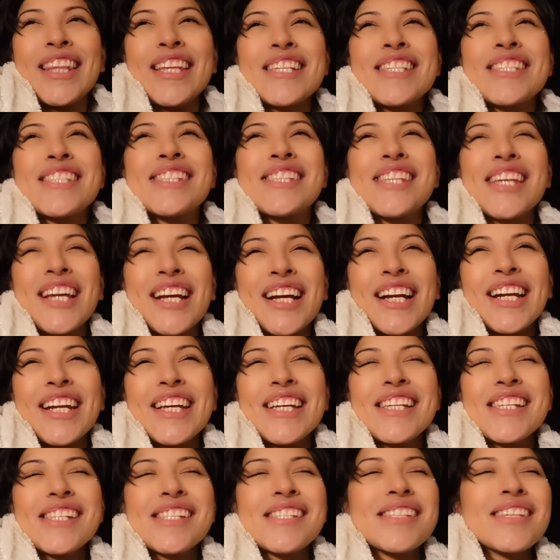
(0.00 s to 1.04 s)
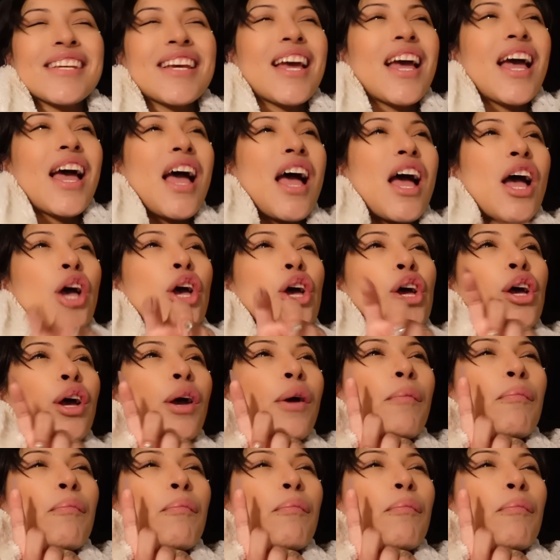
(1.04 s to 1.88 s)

the baby. sickness. There you go.